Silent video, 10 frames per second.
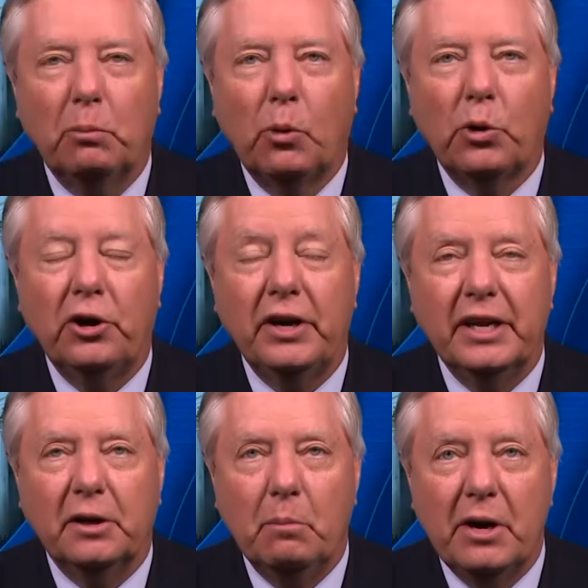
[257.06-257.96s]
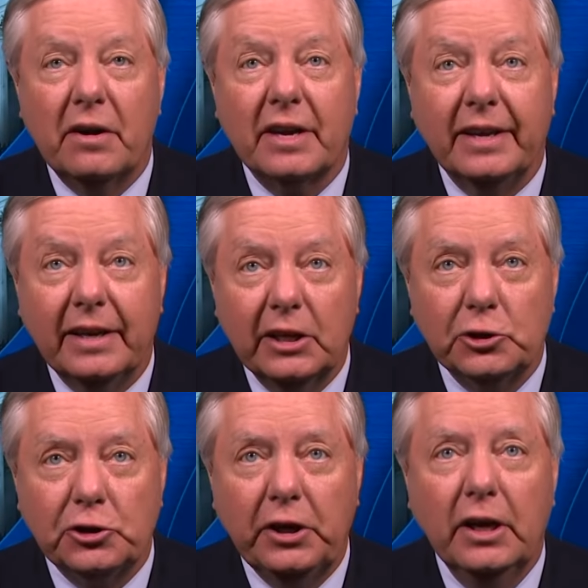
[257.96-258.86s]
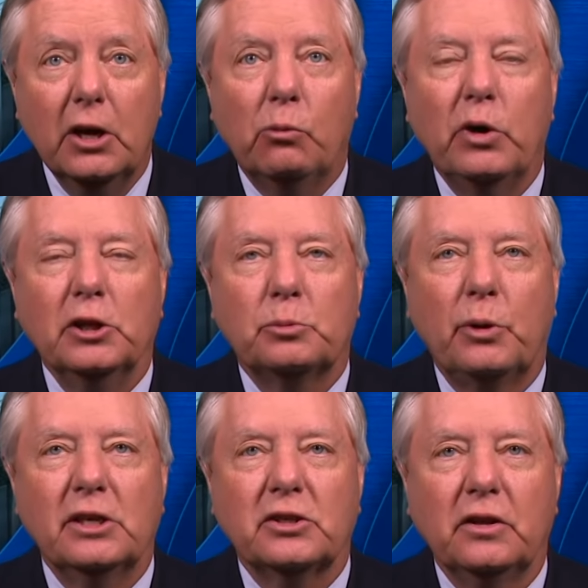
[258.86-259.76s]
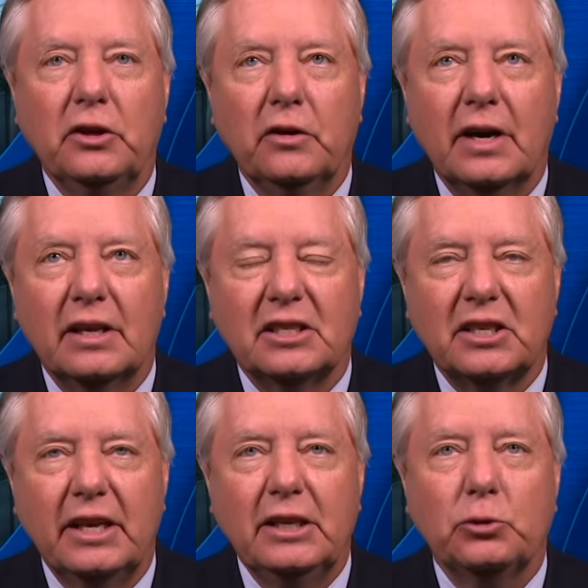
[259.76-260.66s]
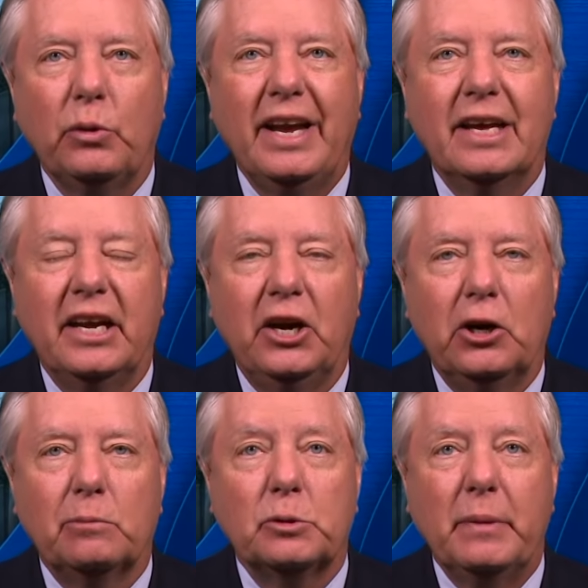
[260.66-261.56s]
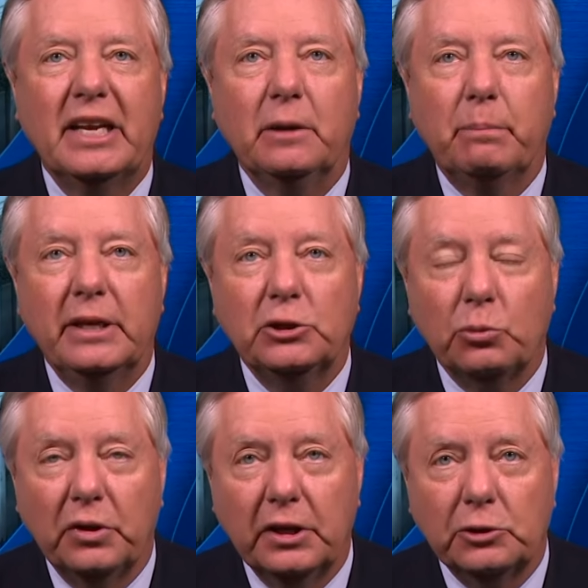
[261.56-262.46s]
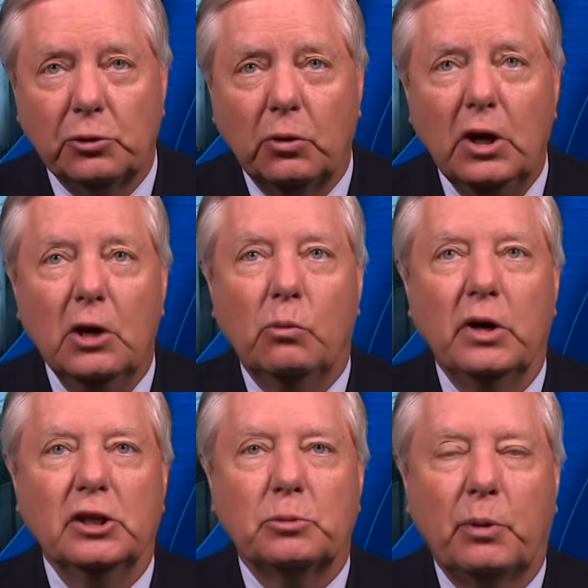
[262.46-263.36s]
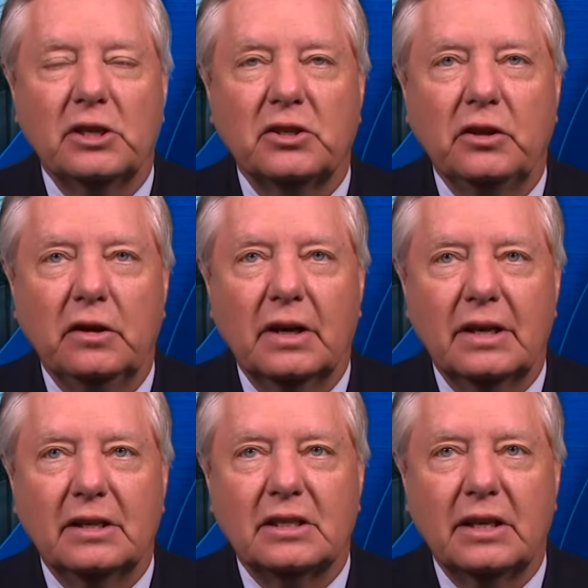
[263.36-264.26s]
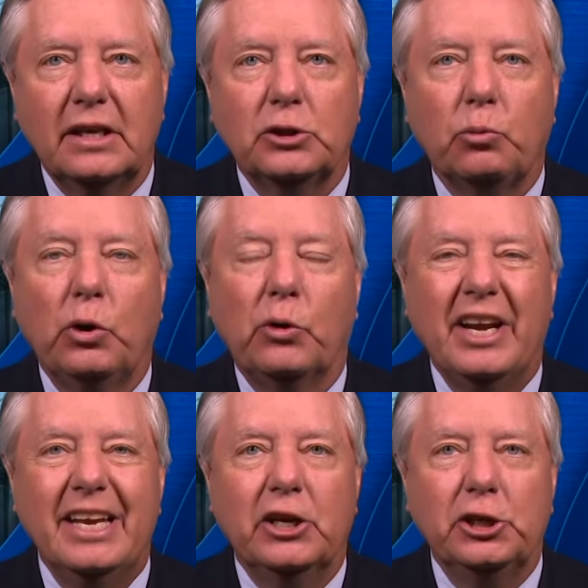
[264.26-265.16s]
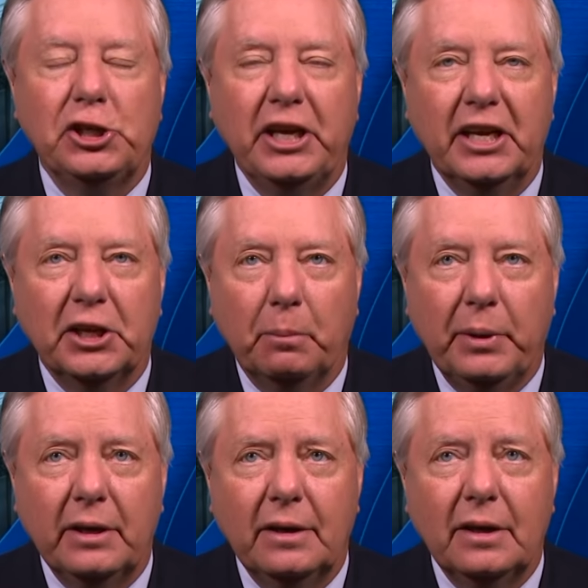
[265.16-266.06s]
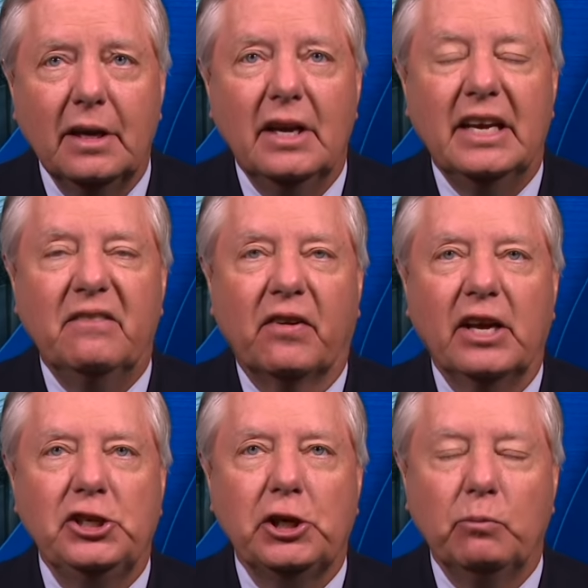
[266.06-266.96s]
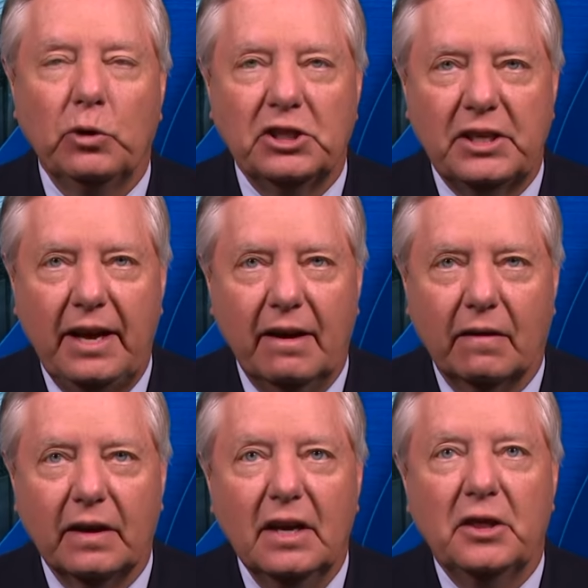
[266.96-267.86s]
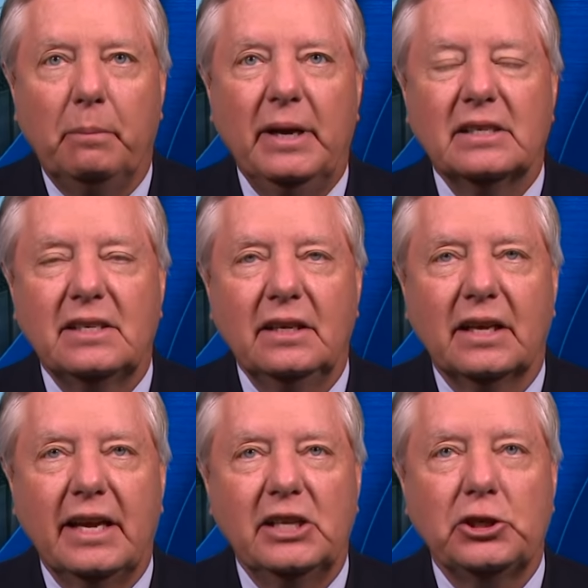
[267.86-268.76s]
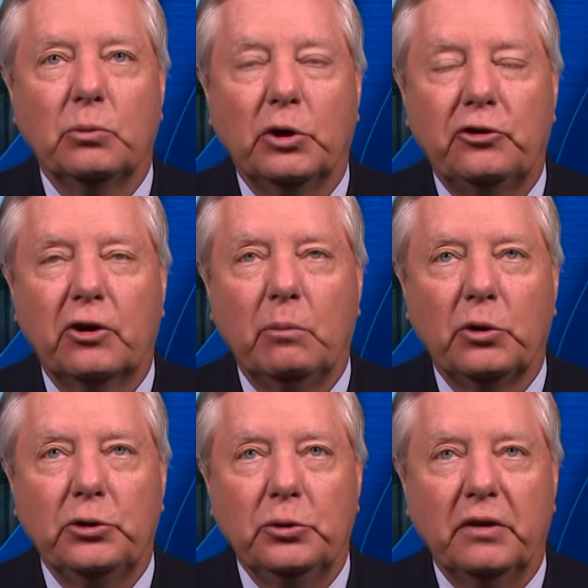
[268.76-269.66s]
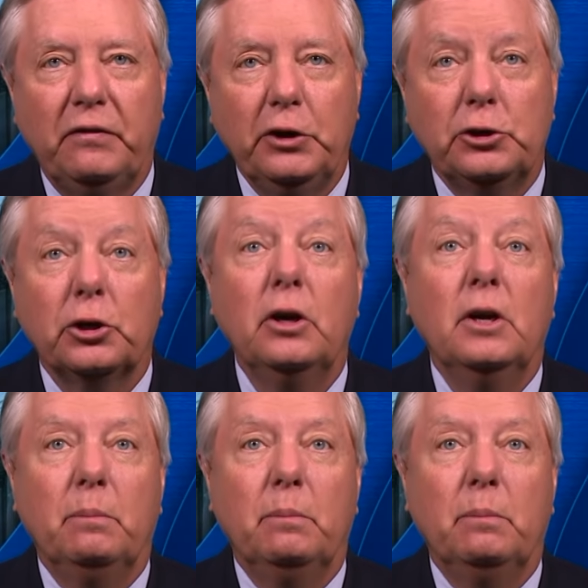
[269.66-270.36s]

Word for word: border in American history. When he was president of the United States, we had Arabs making peace with Israel. When he was president of the United States, we were energy independent. Inflation was down. The best indication of what Trump will do in the future